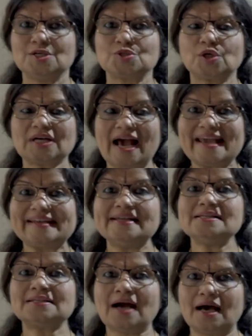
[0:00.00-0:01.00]
So,
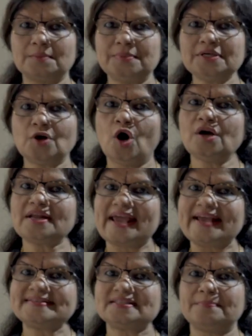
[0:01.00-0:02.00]
chiral carbon or
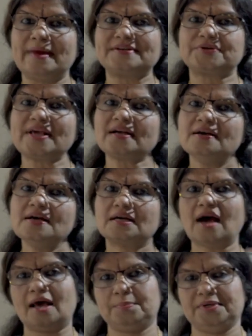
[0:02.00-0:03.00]
asymmetric
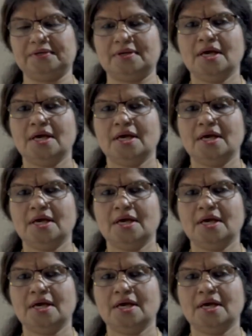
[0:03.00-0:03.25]
carbon.